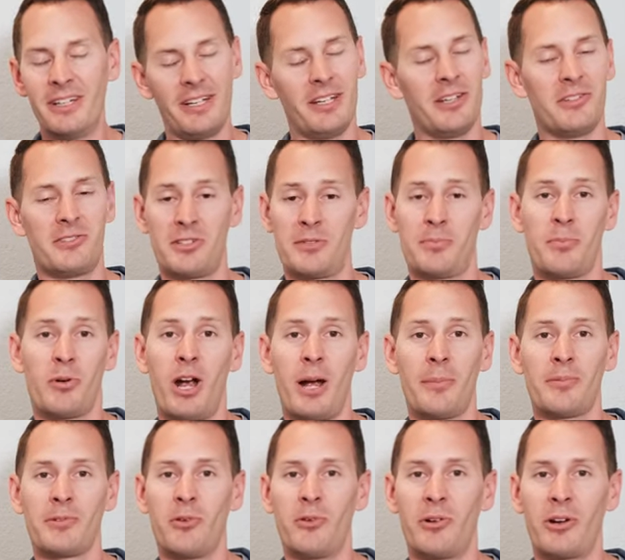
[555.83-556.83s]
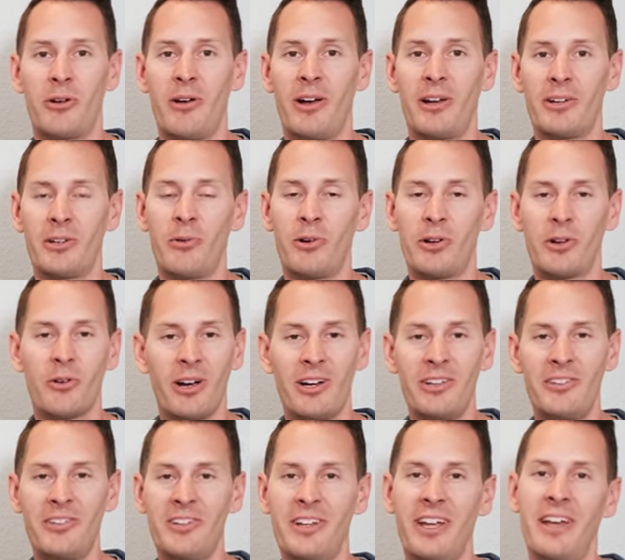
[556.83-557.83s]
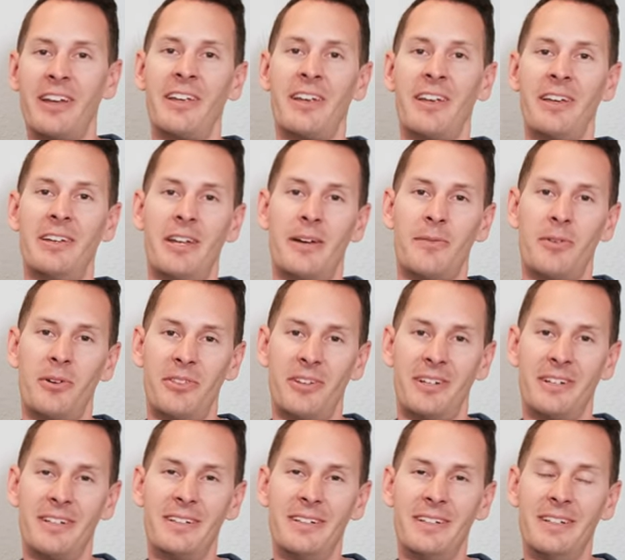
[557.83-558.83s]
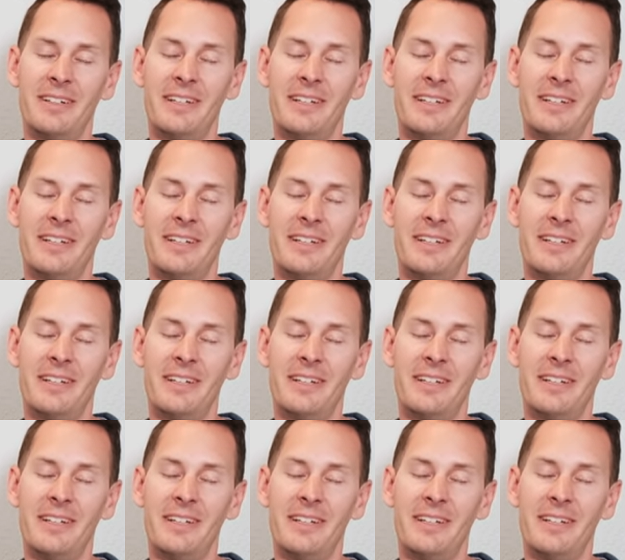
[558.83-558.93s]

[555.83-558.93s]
it's just perhaps going around going crazy, getting into everything.